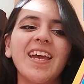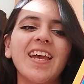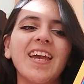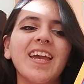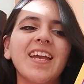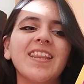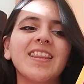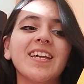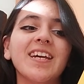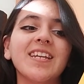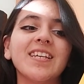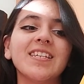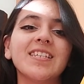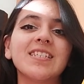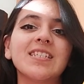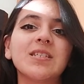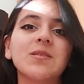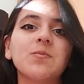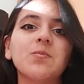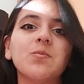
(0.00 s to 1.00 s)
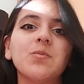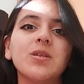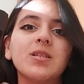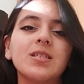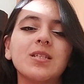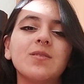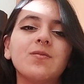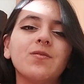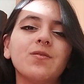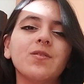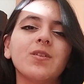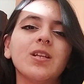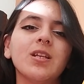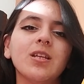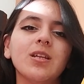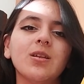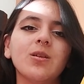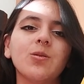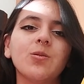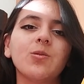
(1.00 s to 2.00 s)
And that is
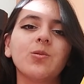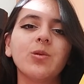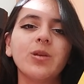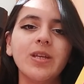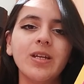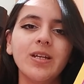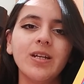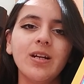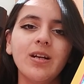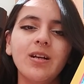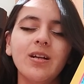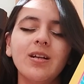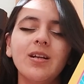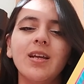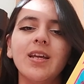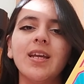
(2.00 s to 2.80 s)
visibly queer